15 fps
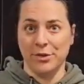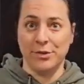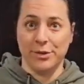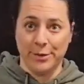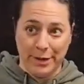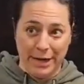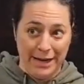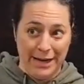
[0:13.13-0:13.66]

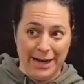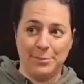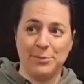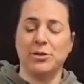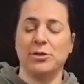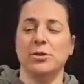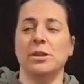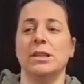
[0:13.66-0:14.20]
So I
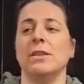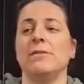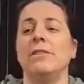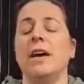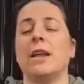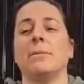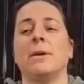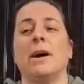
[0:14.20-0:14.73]
absolutely love
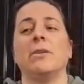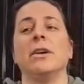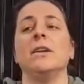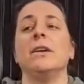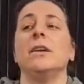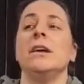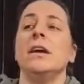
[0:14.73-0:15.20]
that about it.